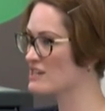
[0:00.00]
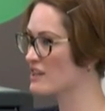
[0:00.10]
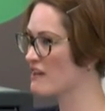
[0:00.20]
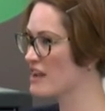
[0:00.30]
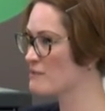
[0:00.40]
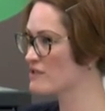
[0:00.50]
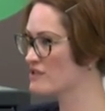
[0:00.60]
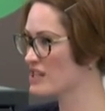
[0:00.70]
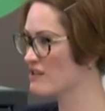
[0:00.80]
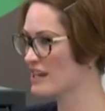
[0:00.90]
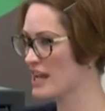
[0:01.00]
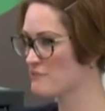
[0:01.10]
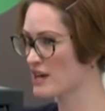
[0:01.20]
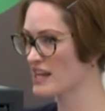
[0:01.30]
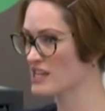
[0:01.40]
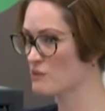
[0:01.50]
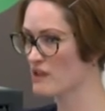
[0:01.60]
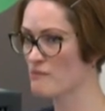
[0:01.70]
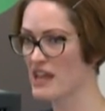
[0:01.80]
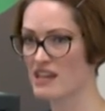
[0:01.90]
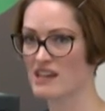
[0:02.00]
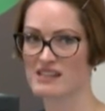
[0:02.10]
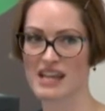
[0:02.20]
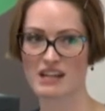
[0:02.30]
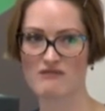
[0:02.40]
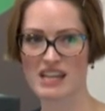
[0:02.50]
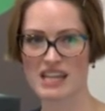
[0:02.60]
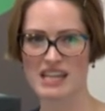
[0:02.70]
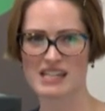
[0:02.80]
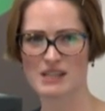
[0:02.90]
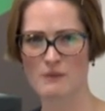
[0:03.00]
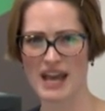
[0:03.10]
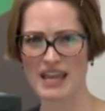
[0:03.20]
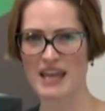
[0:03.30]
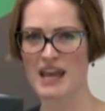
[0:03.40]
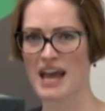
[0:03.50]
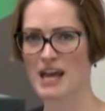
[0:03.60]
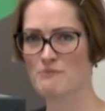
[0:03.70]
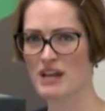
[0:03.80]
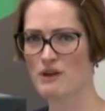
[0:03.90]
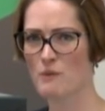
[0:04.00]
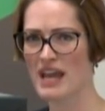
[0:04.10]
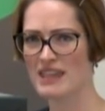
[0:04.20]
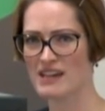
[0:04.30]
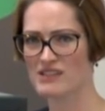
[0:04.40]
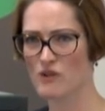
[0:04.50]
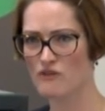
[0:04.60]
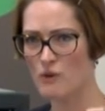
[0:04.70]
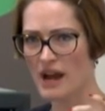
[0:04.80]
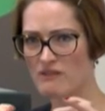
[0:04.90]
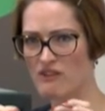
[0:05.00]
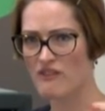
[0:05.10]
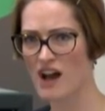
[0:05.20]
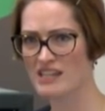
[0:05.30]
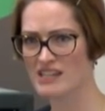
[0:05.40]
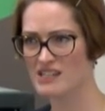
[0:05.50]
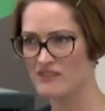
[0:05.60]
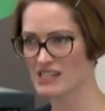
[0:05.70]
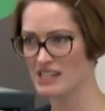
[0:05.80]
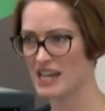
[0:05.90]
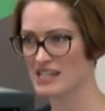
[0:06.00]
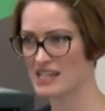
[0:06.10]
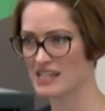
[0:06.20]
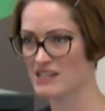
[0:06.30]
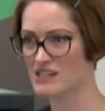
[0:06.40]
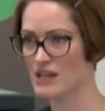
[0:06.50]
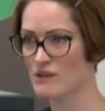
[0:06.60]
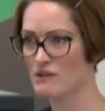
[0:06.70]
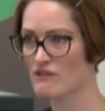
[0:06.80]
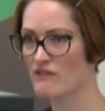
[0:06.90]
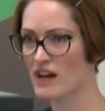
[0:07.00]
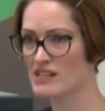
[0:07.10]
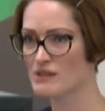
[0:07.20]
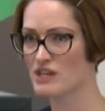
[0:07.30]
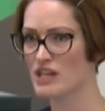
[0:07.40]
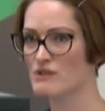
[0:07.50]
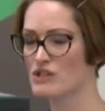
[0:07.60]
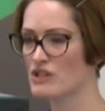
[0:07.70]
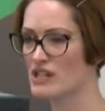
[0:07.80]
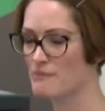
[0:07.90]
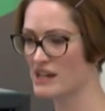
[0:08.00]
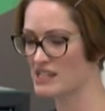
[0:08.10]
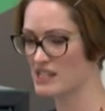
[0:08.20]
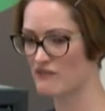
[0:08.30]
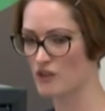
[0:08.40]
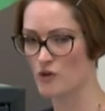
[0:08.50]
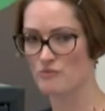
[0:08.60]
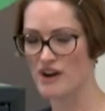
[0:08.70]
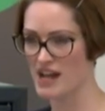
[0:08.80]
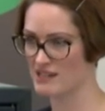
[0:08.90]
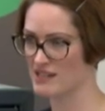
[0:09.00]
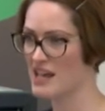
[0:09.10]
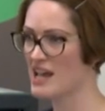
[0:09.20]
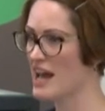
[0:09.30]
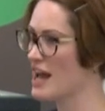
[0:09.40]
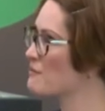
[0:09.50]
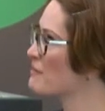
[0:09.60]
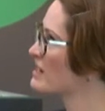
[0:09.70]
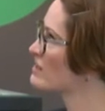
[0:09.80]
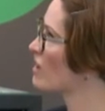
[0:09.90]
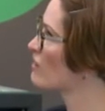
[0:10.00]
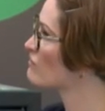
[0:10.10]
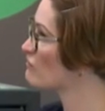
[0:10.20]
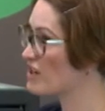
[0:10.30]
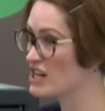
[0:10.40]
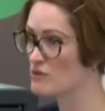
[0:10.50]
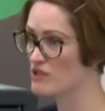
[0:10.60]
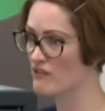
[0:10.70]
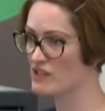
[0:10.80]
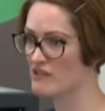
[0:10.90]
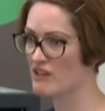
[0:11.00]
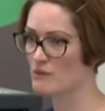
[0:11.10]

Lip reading: they're able to connect brands with makers in a really easy way, but in a way that's sort of quite refined and sophisticated. So you can find somebody who is a good ambassador for your brand based on reach, which is obviously really